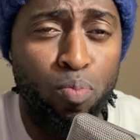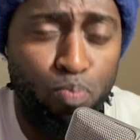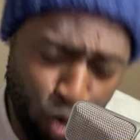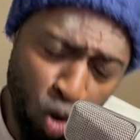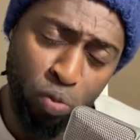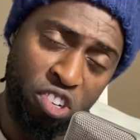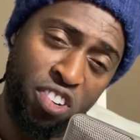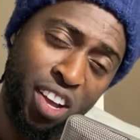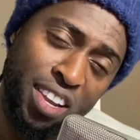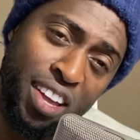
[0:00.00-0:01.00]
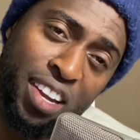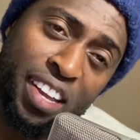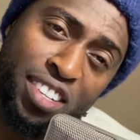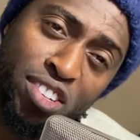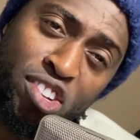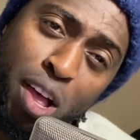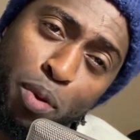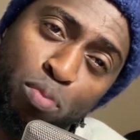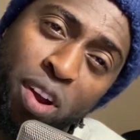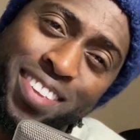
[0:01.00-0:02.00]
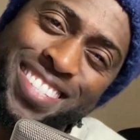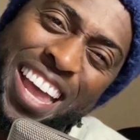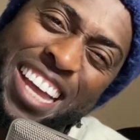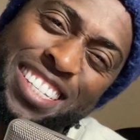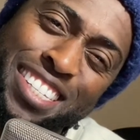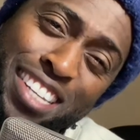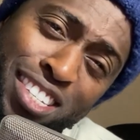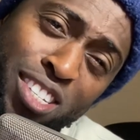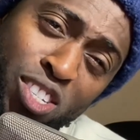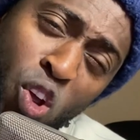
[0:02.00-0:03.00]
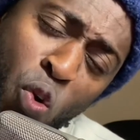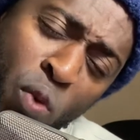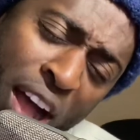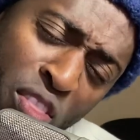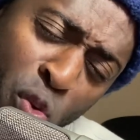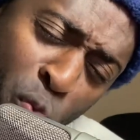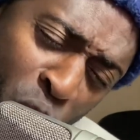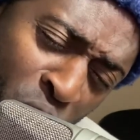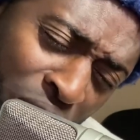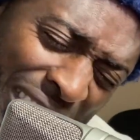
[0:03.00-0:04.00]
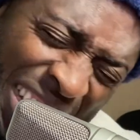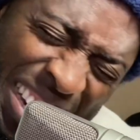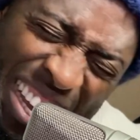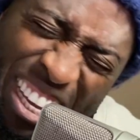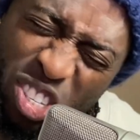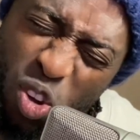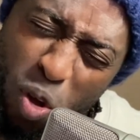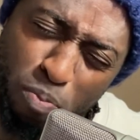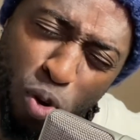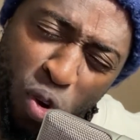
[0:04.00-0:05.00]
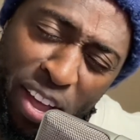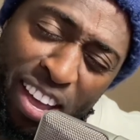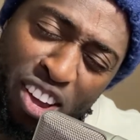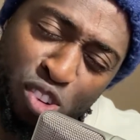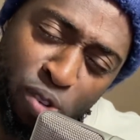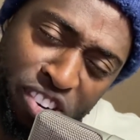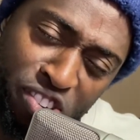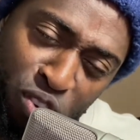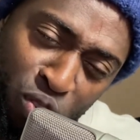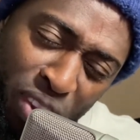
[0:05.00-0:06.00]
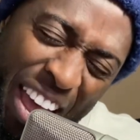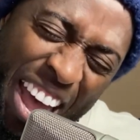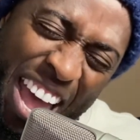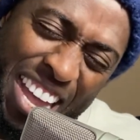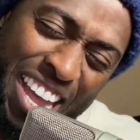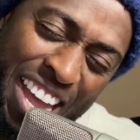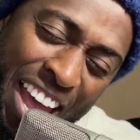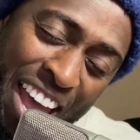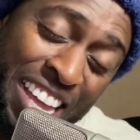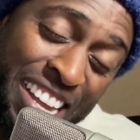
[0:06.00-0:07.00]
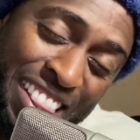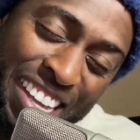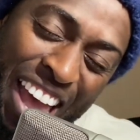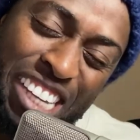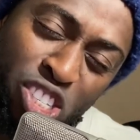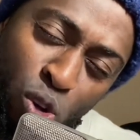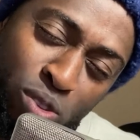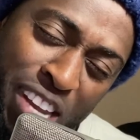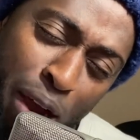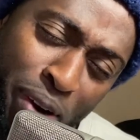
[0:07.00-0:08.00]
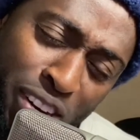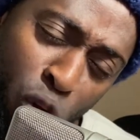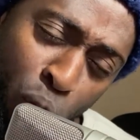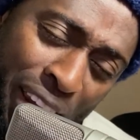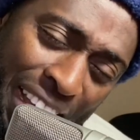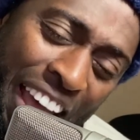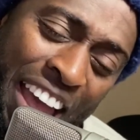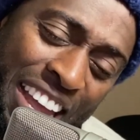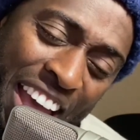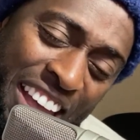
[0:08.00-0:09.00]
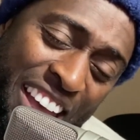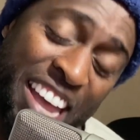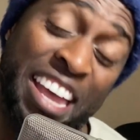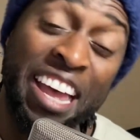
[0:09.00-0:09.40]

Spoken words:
Boom shakalaka, ladies and gentlemen, brothers and sisters around the world. It is your boy, Chris Shule, a.k.a. the esoteric noetic, a.k.a.